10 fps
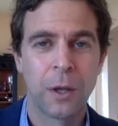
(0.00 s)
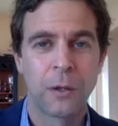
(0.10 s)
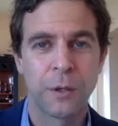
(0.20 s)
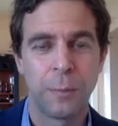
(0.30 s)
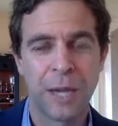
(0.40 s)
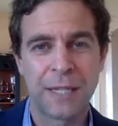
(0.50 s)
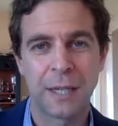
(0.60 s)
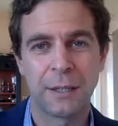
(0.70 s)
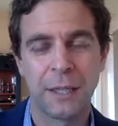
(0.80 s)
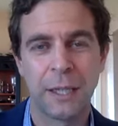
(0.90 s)
So
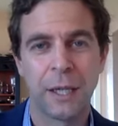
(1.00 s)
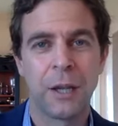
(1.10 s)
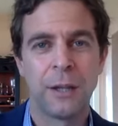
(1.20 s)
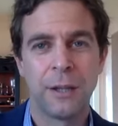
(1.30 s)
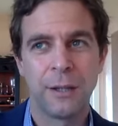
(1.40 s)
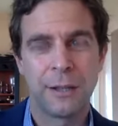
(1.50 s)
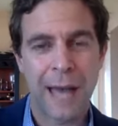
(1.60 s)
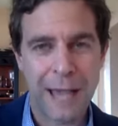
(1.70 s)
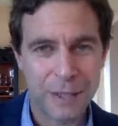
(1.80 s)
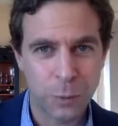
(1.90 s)
basically,
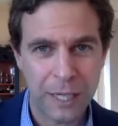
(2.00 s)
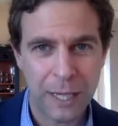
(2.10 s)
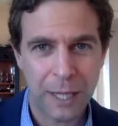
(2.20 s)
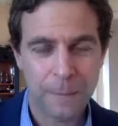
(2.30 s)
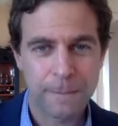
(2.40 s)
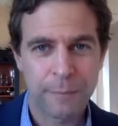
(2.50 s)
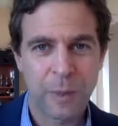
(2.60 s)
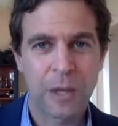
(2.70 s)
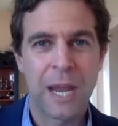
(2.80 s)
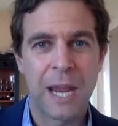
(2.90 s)
last week
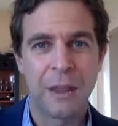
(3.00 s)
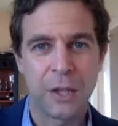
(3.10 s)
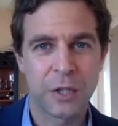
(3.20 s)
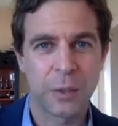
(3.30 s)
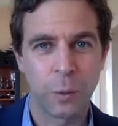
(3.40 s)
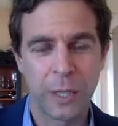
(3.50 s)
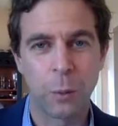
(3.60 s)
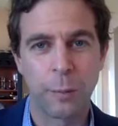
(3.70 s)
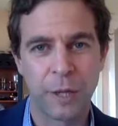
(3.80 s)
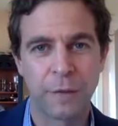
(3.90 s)
and this week
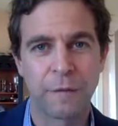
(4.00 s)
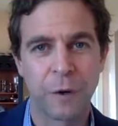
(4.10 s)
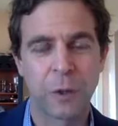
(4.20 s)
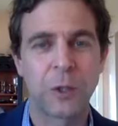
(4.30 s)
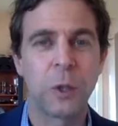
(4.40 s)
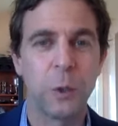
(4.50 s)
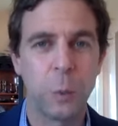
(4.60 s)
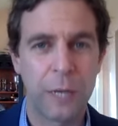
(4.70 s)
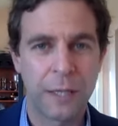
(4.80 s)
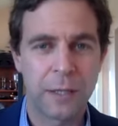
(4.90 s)
will be the first two
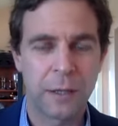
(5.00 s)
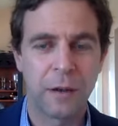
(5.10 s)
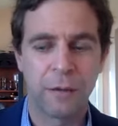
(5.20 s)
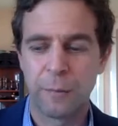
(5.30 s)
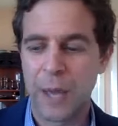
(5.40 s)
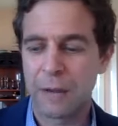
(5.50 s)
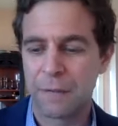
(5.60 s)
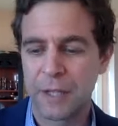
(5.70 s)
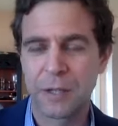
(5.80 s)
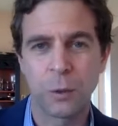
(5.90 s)
weeks of
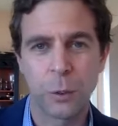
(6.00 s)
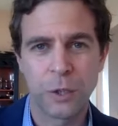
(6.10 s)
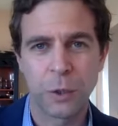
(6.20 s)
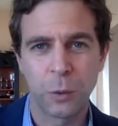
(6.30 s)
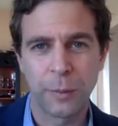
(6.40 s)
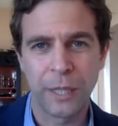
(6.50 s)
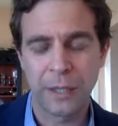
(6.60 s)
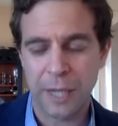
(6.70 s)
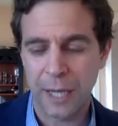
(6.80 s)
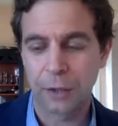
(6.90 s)
benefits to which you will be
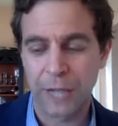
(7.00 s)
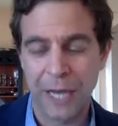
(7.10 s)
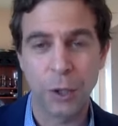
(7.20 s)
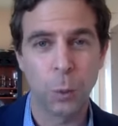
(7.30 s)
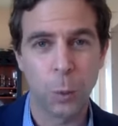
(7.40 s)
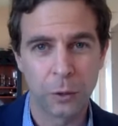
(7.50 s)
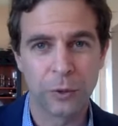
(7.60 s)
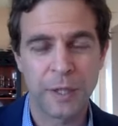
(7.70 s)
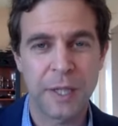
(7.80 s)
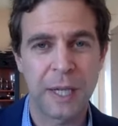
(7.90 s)
entitled and you will
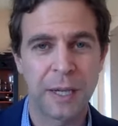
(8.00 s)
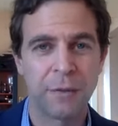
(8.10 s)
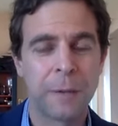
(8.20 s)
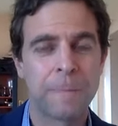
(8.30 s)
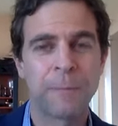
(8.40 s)
receive,